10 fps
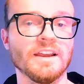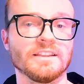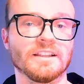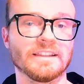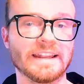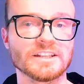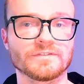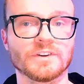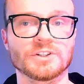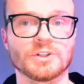The latest
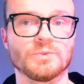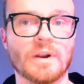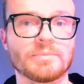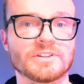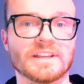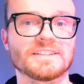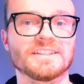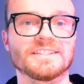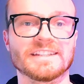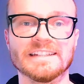version represents
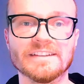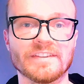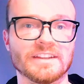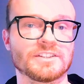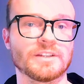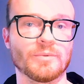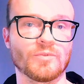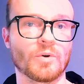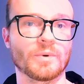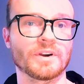a significant step
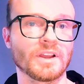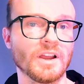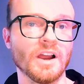forward,